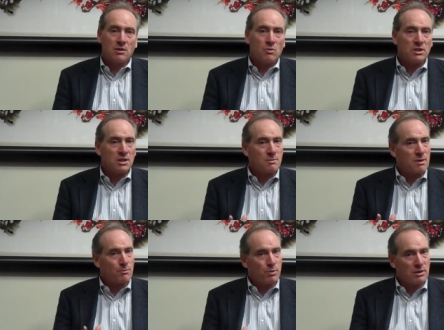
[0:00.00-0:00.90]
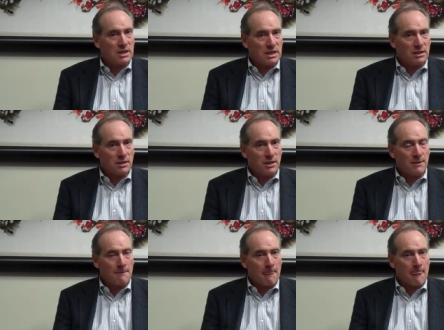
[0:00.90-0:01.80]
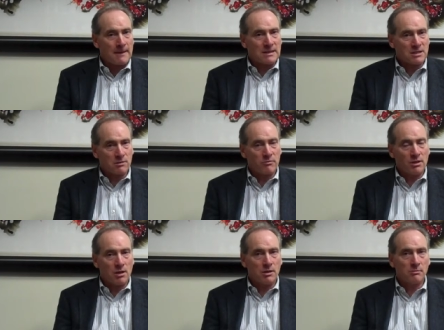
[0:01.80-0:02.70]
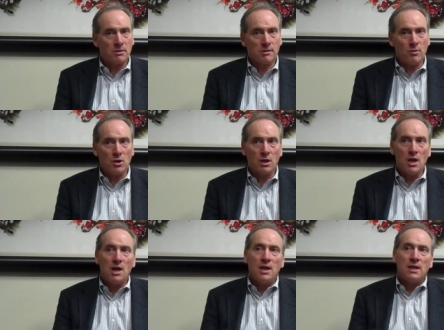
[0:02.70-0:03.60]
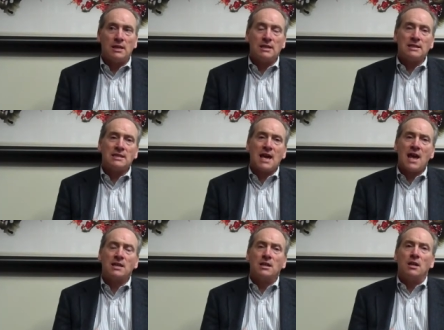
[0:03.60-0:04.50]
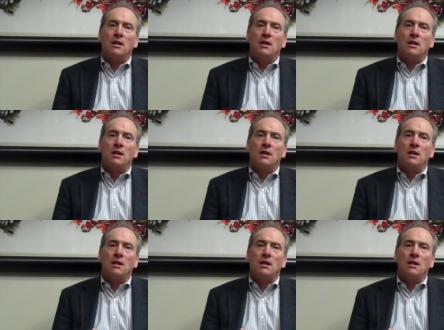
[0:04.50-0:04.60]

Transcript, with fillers: And what this meant politically, and this is the real argument of the book, is that